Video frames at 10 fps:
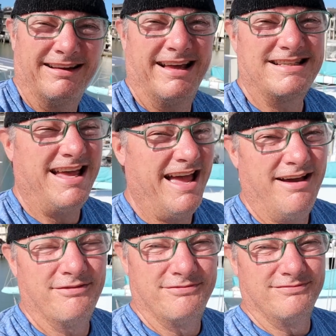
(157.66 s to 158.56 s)
I like to
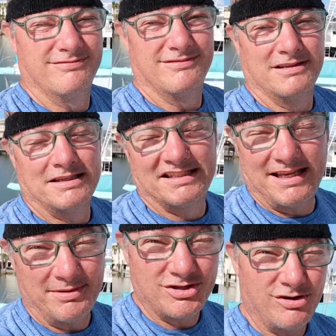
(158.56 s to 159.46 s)
have
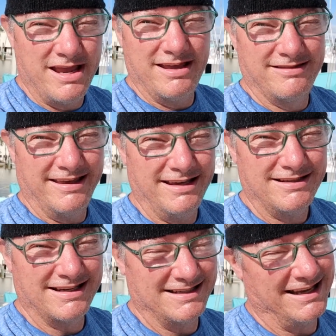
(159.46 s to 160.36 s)
symmetry in
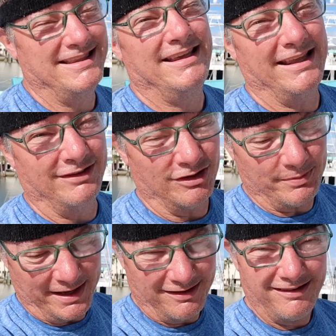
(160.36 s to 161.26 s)
things because I think they look
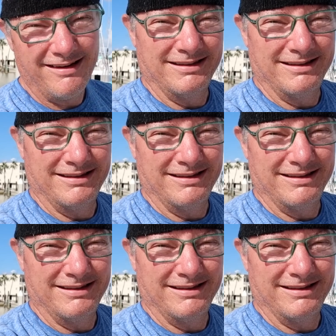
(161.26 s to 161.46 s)
better.